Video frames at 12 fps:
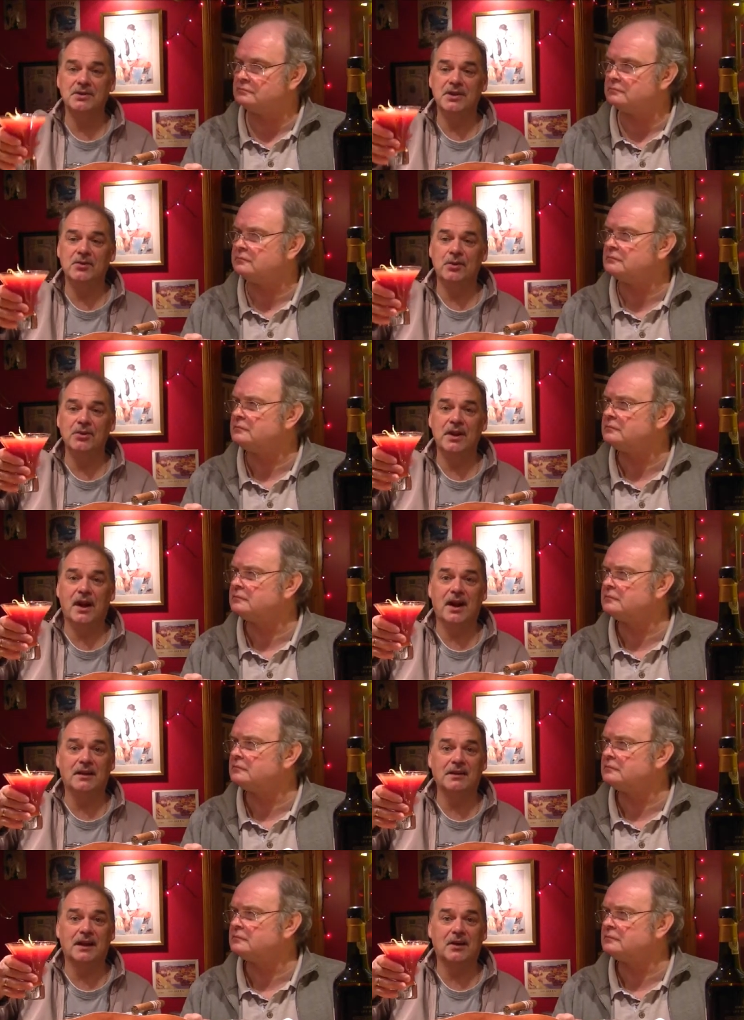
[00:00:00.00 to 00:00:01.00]

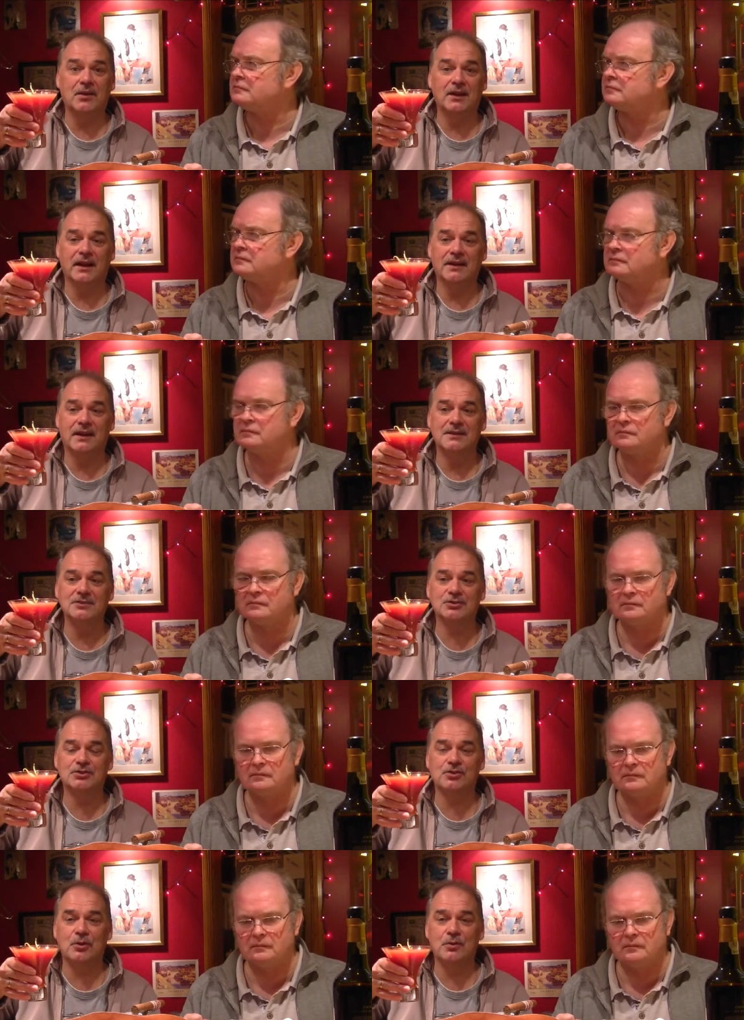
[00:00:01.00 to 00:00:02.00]
Speaker 1: non-alcoholic
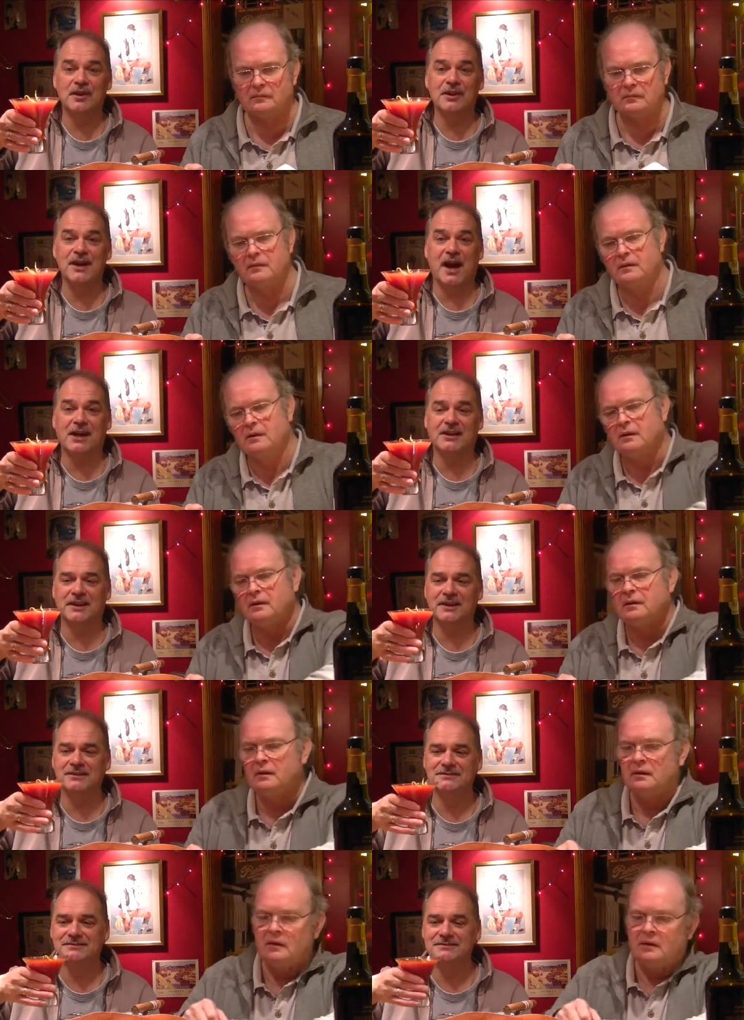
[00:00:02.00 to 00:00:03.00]
strawberry daiquiri.
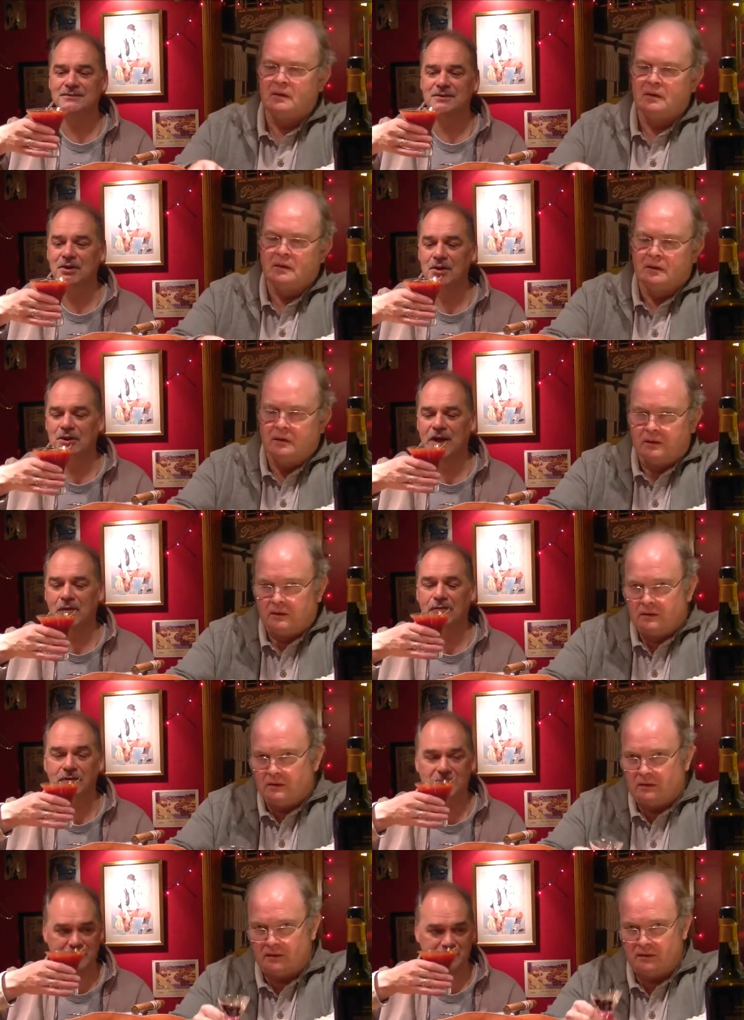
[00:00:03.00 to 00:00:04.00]
Good
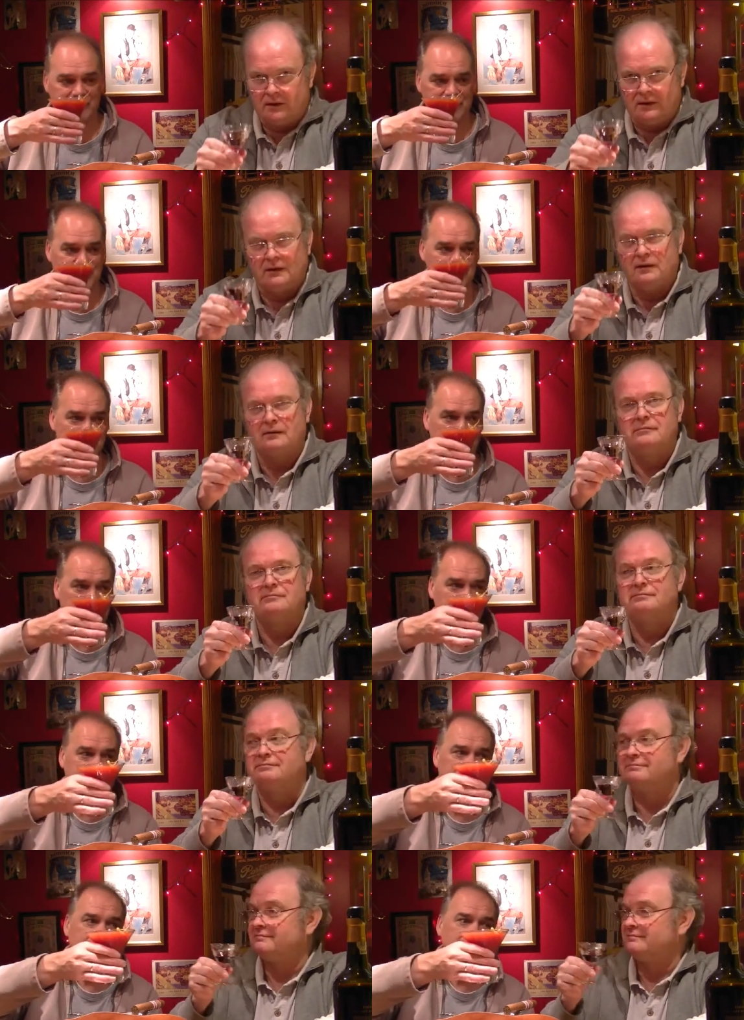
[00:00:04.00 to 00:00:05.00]
health. All the best, Will.
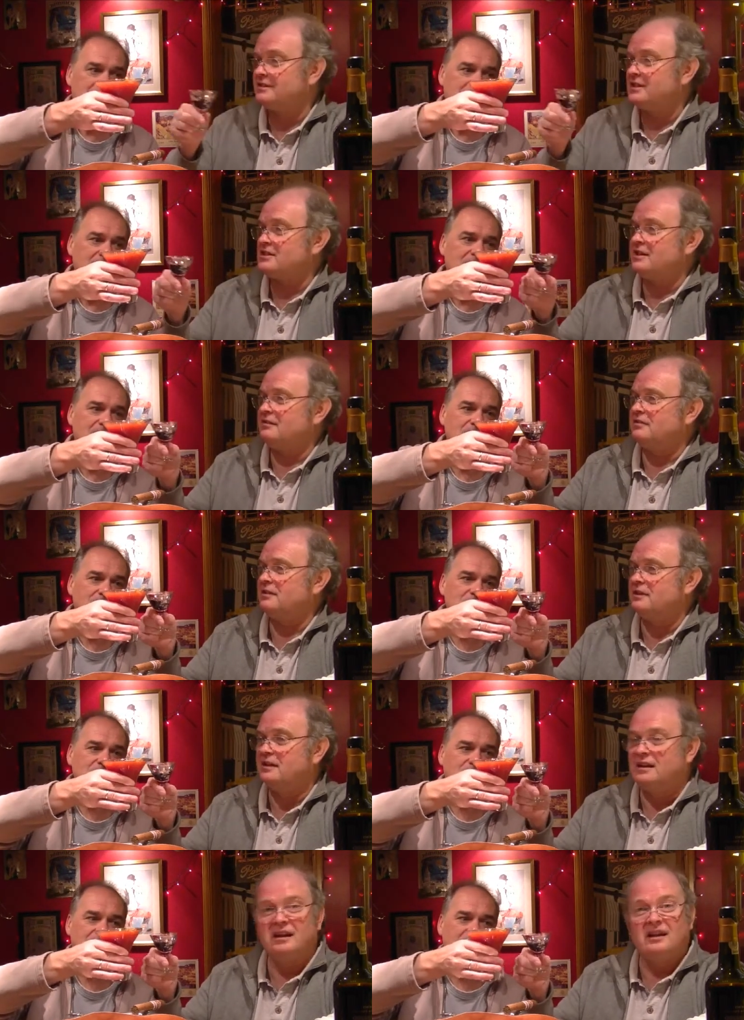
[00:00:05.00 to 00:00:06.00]
Just
Speaker 2: if you
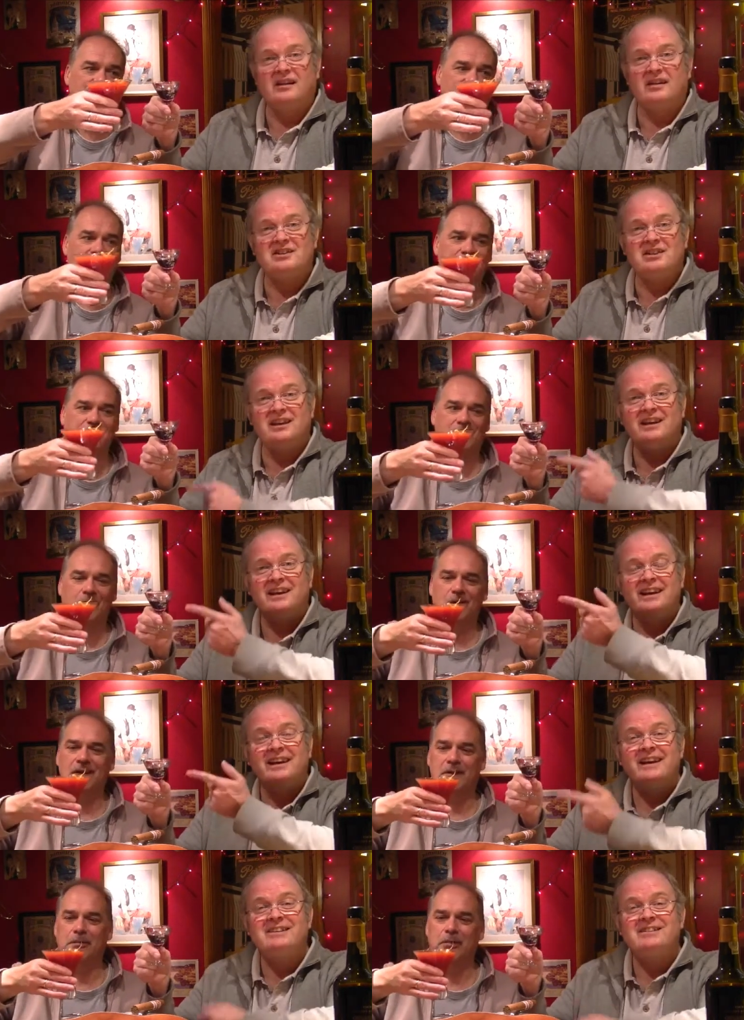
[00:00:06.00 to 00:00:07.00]
enjoy your Look,
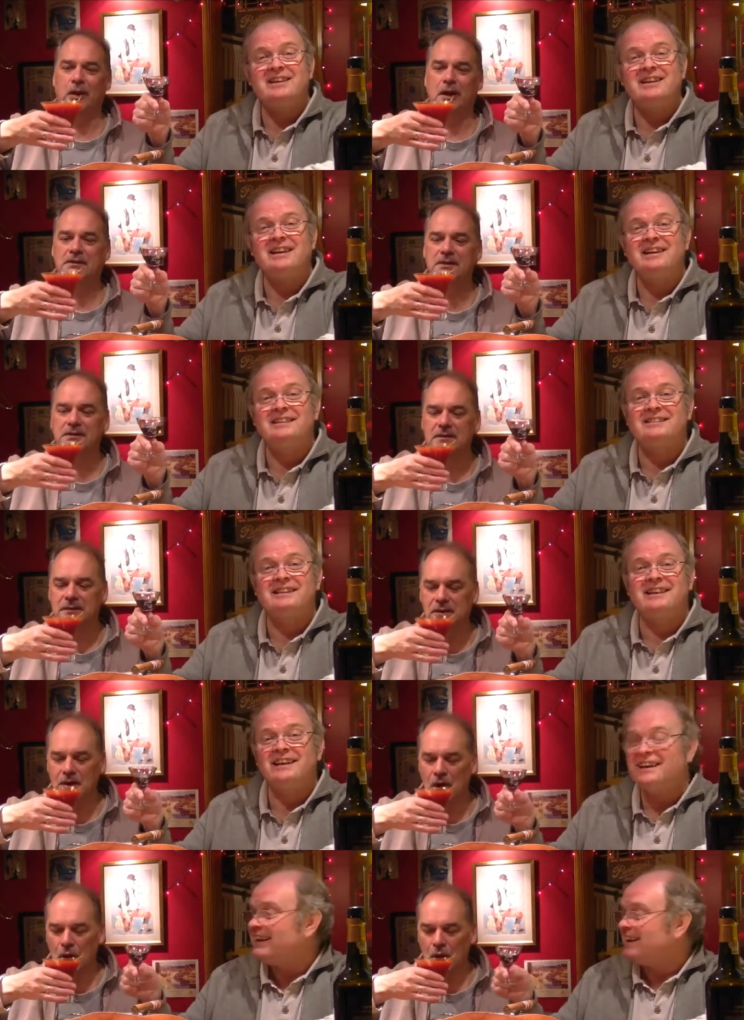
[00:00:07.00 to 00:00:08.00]
alcoholic see, pour. See,
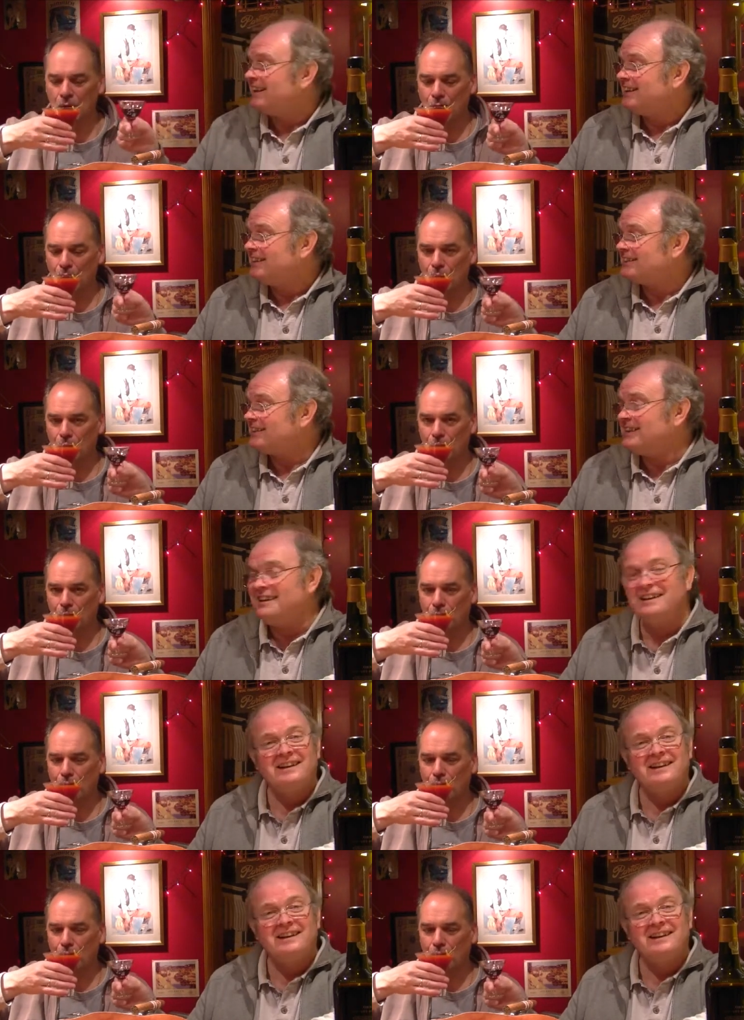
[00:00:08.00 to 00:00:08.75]
see, see.